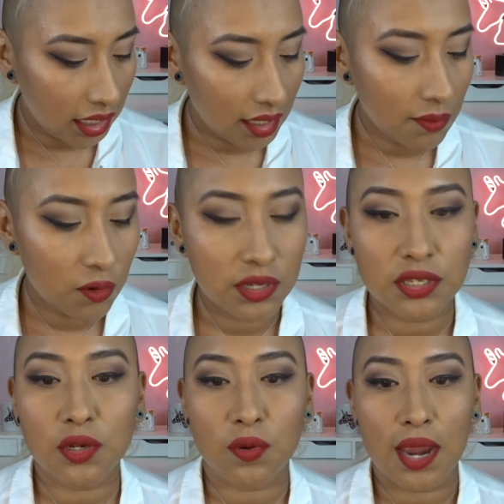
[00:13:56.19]
And I'm going to
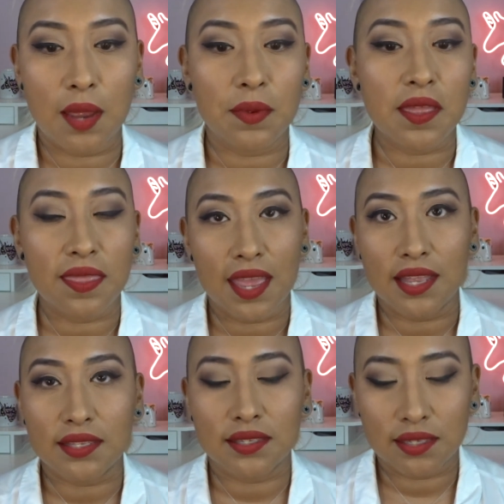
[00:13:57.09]
grab
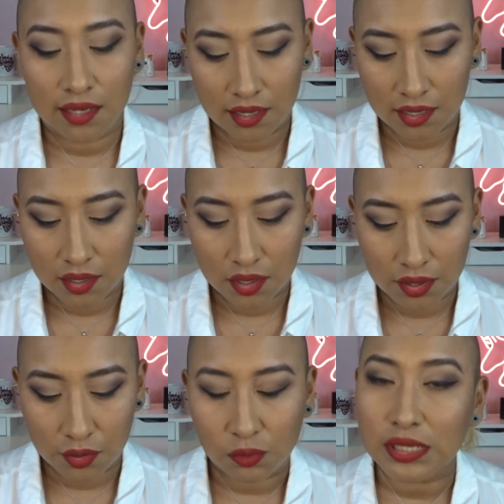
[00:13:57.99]
that
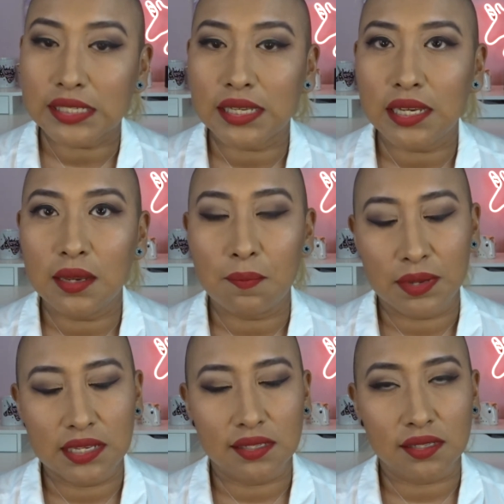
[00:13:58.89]
Risky
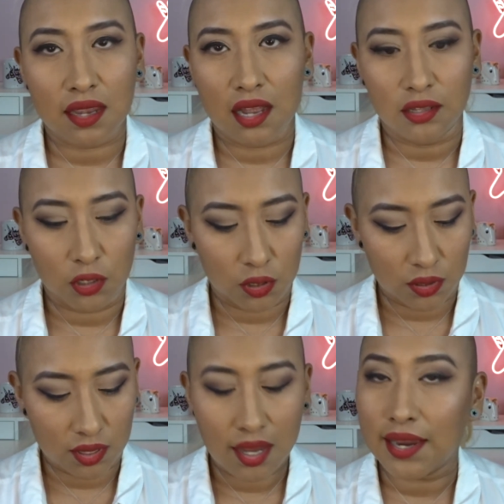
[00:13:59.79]
Biz color
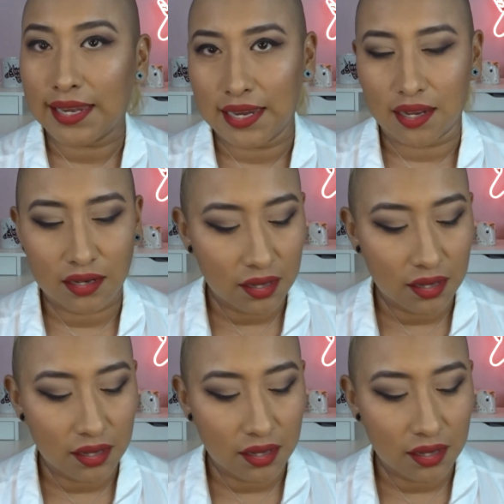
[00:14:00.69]
again.